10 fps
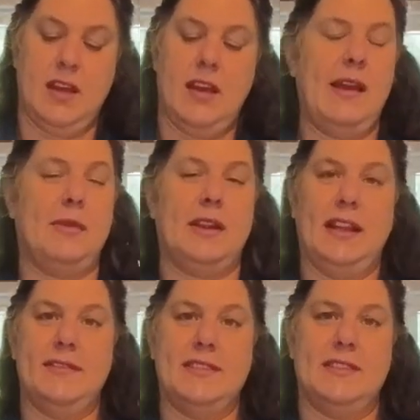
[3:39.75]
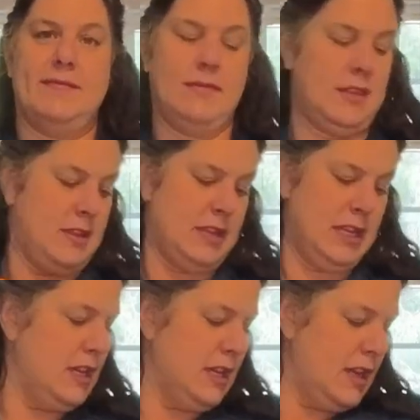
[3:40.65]
I wear gloves.
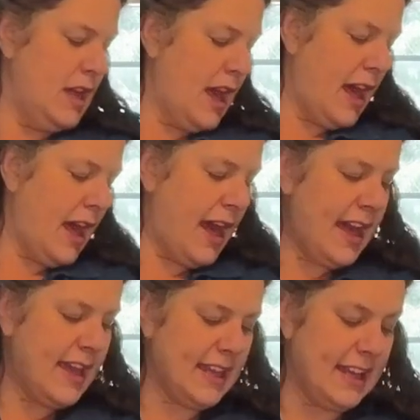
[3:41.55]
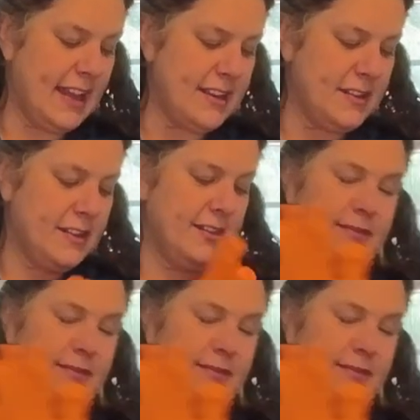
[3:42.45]
I can handle